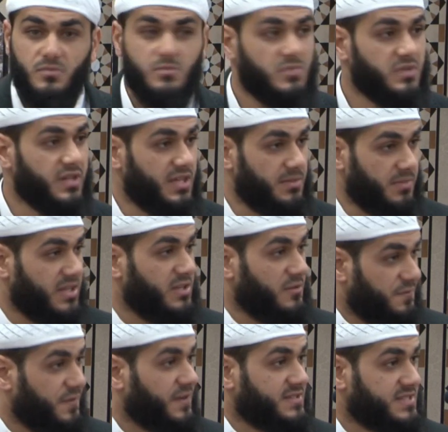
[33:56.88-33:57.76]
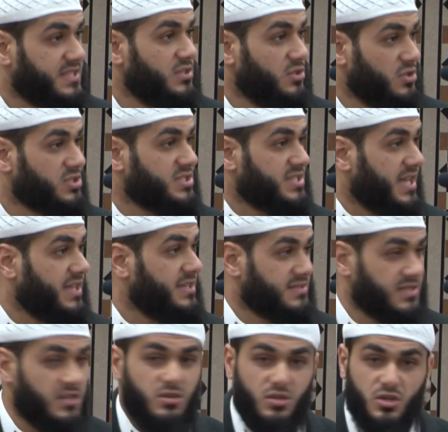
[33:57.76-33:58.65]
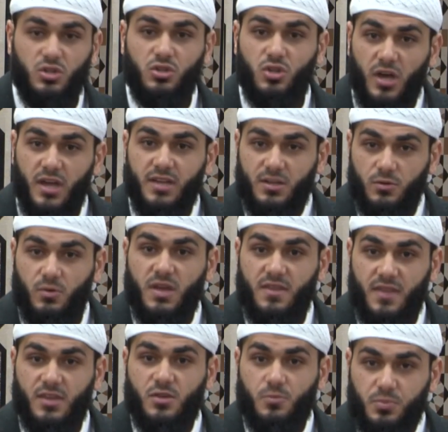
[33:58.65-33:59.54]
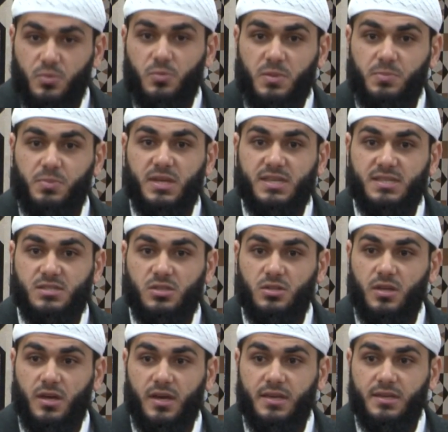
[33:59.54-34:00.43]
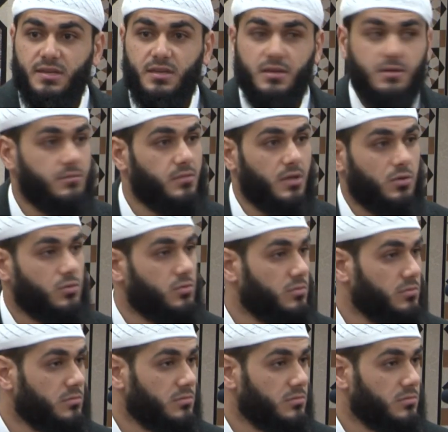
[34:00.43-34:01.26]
Are you fixing your state so you can die in a way that you'll be pleased to die? No.